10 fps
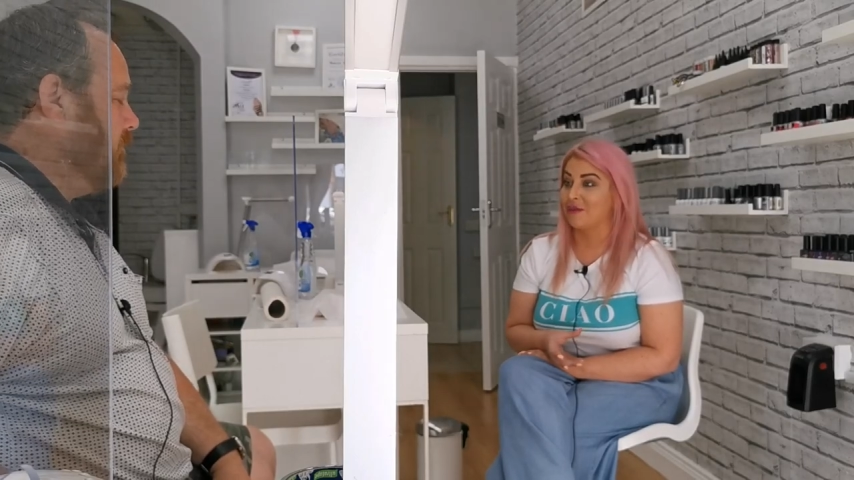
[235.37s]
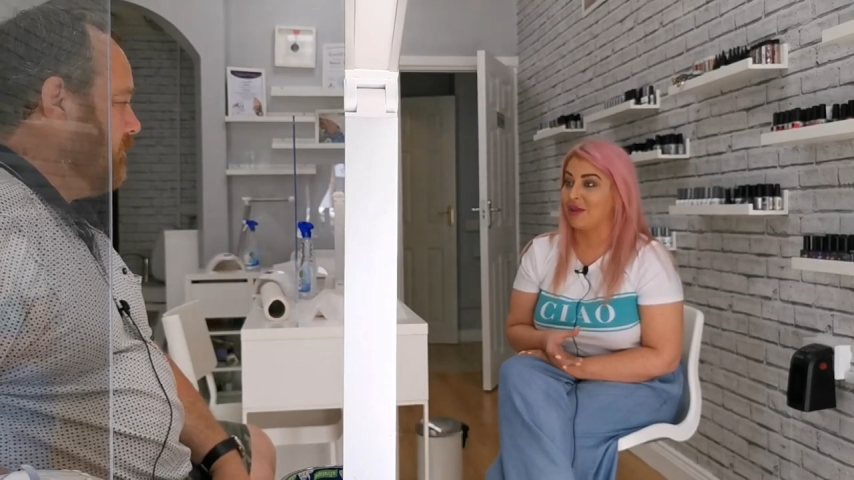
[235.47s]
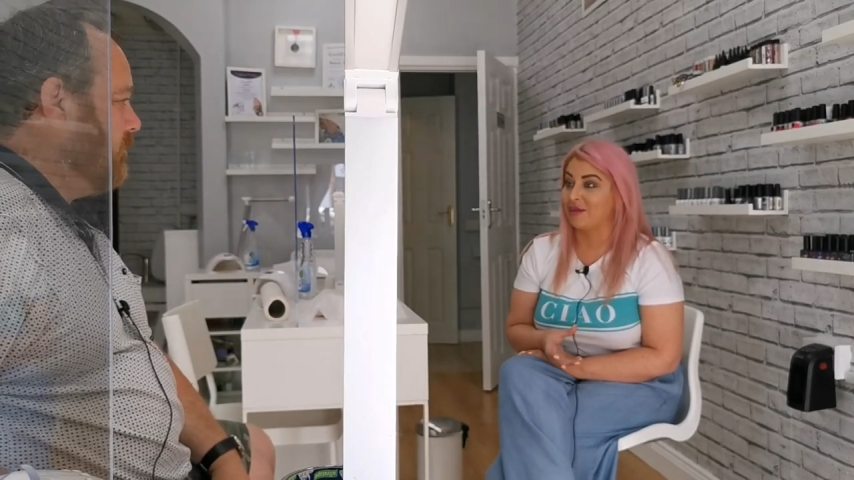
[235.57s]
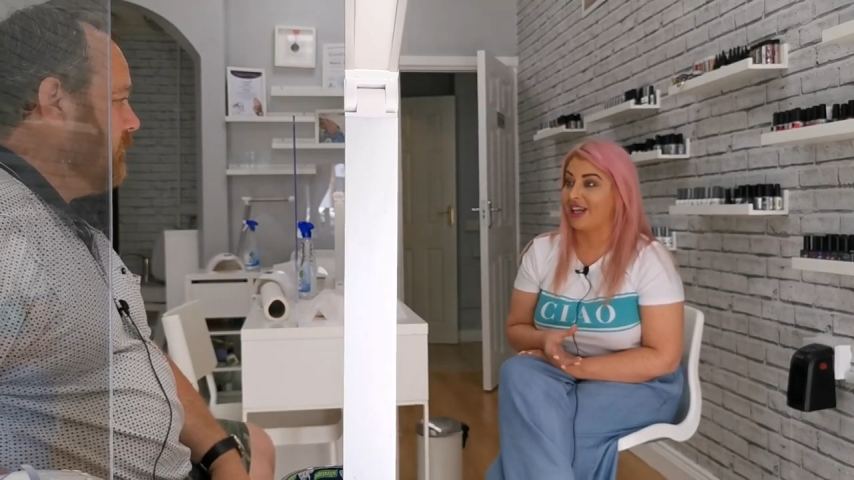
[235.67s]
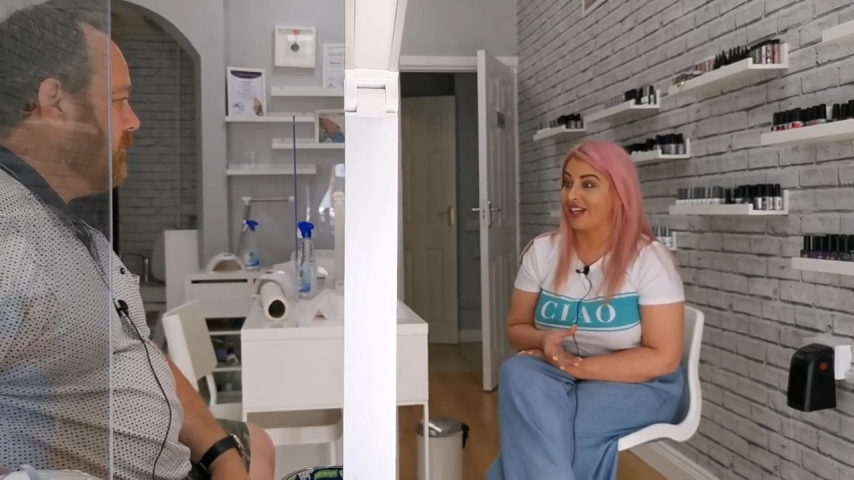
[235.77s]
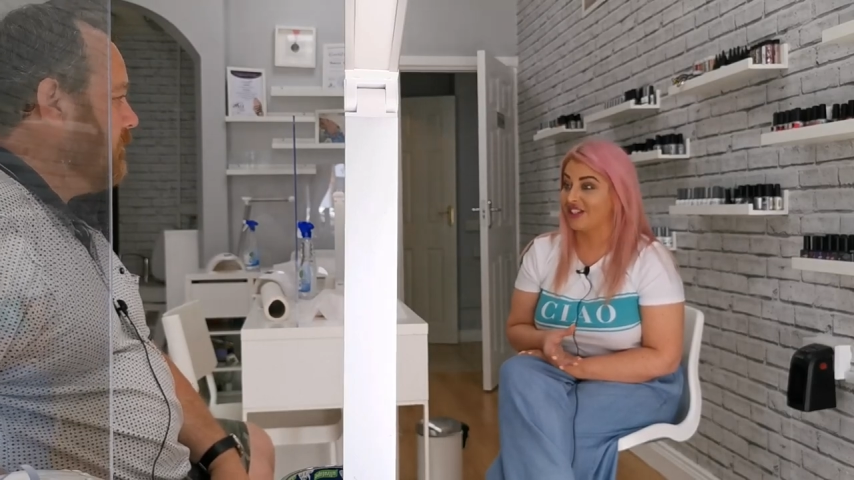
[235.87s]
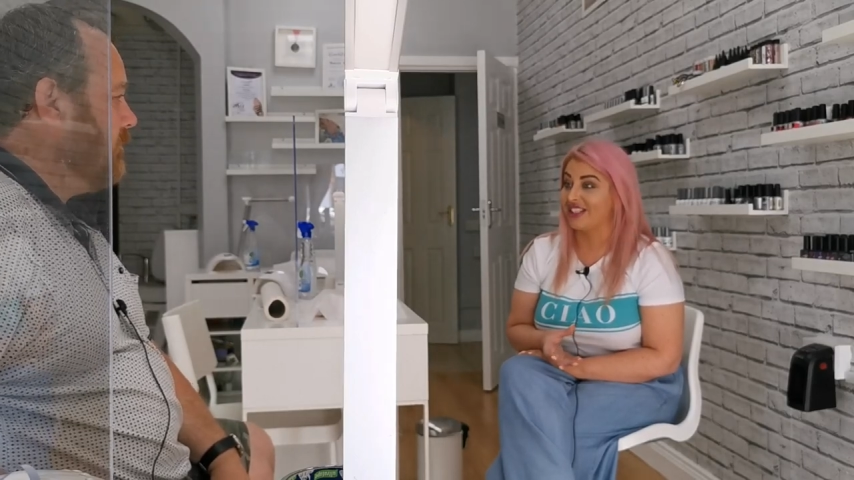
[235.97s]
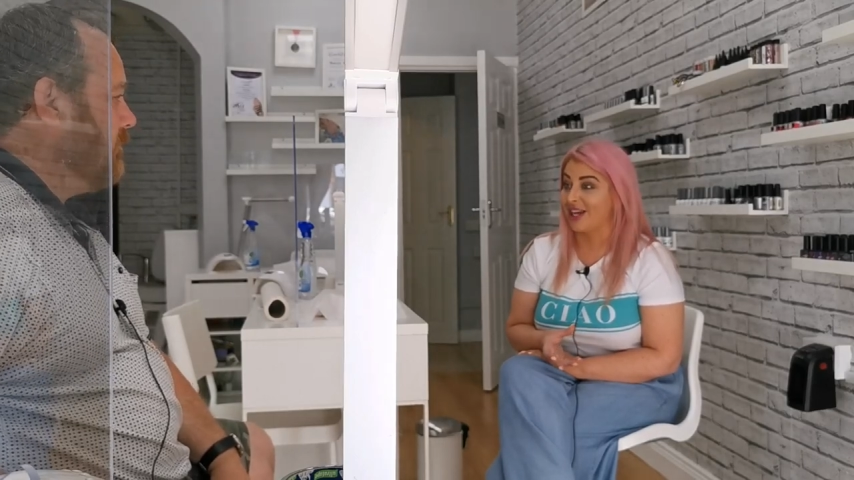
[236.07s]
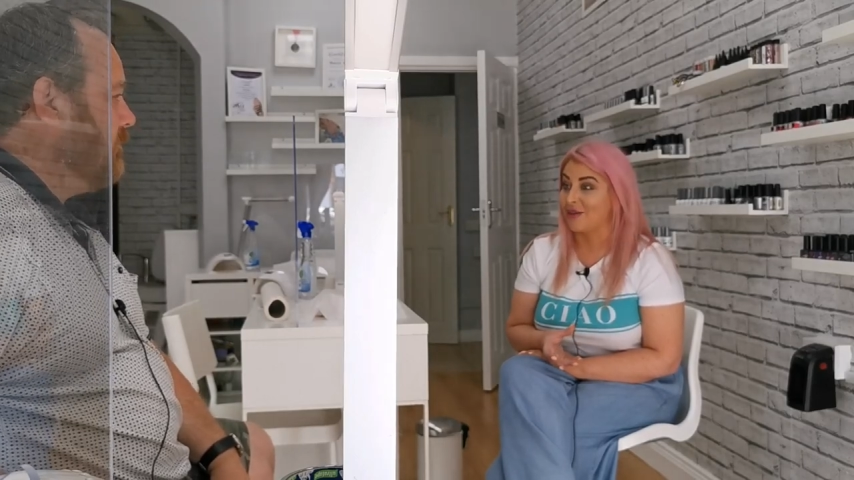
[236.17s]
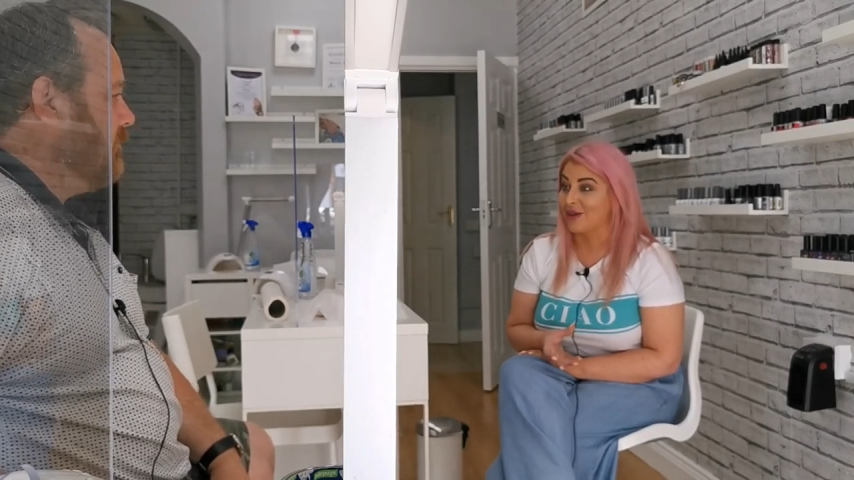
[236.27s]
few people that actually
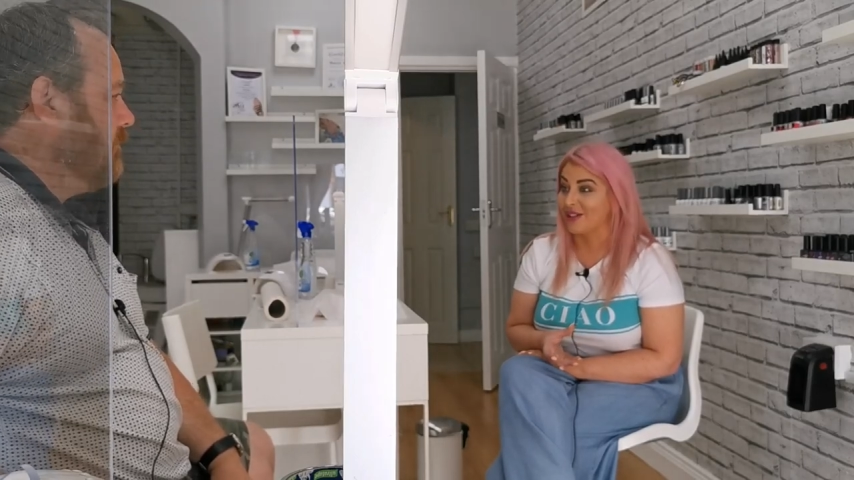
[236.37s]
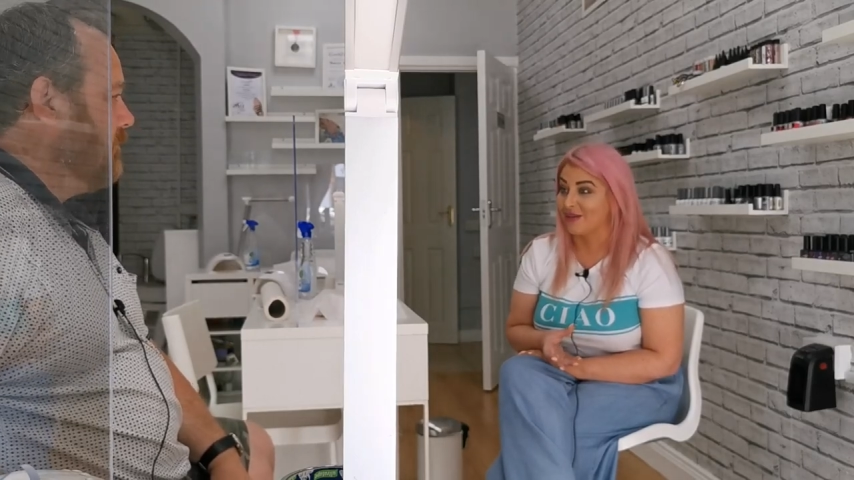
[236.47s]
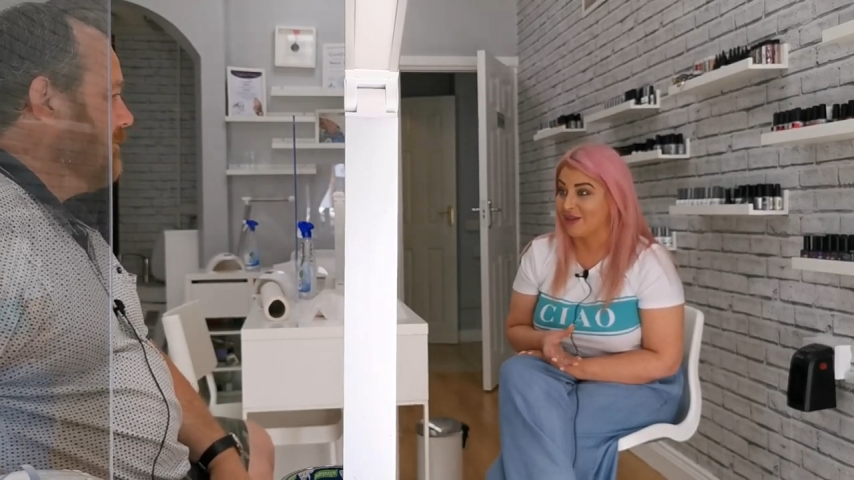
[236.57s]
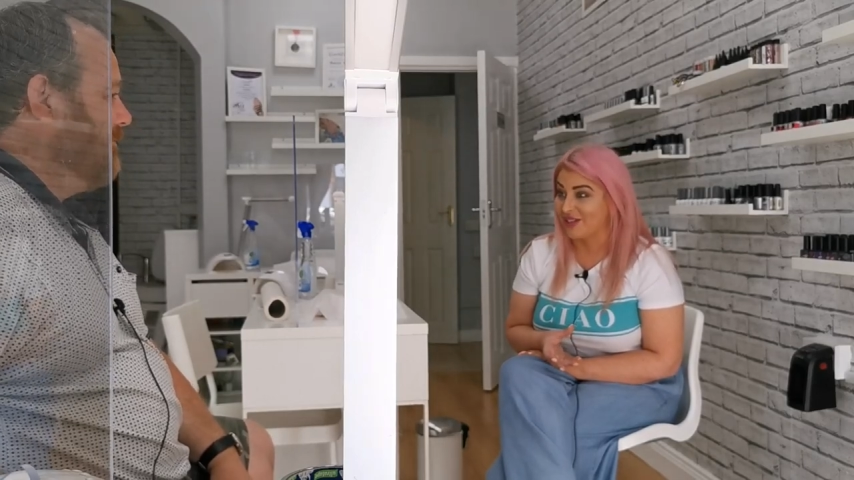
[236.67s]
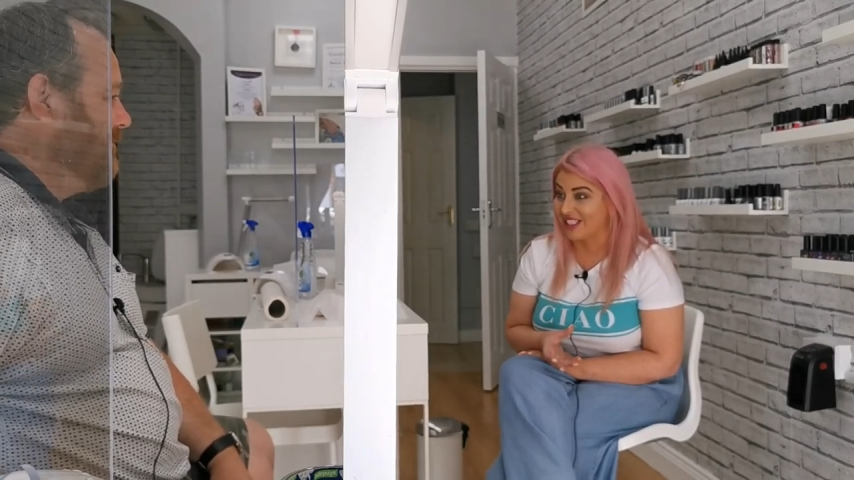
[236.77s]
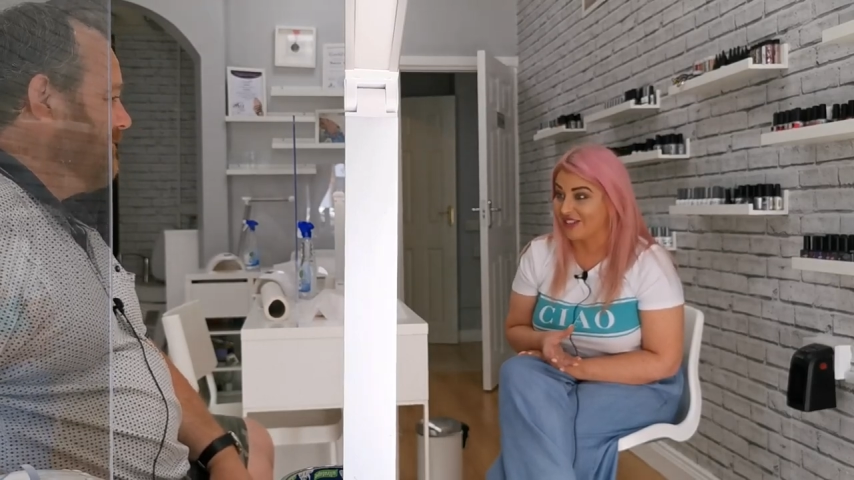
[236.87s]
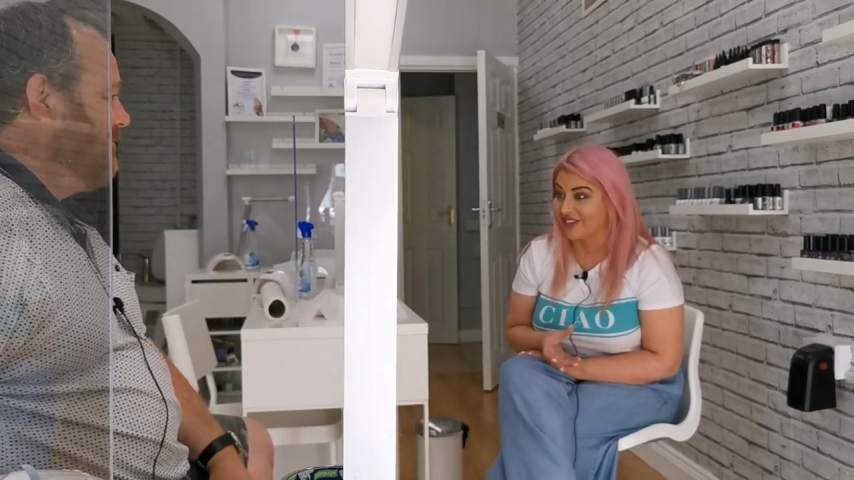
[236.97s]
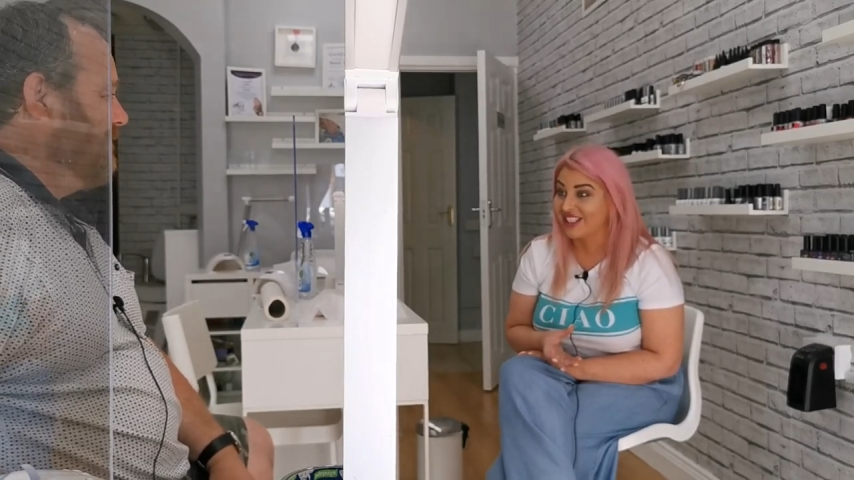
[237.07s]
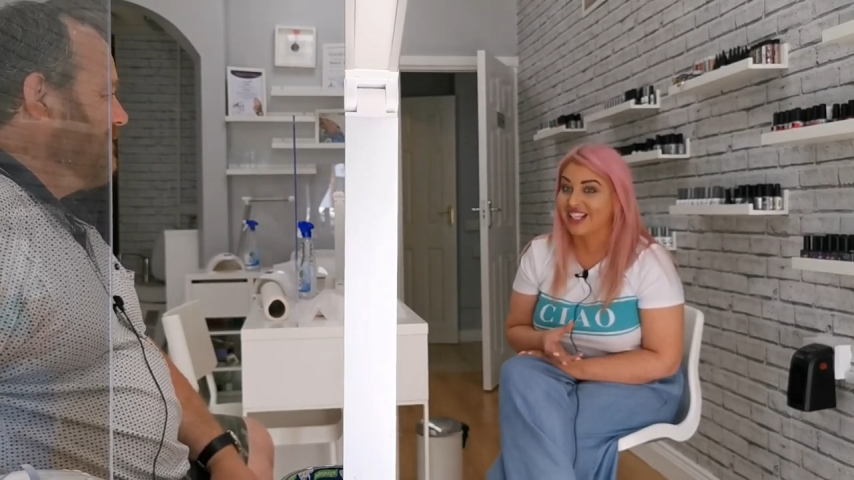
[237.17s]
say we're good at what we do.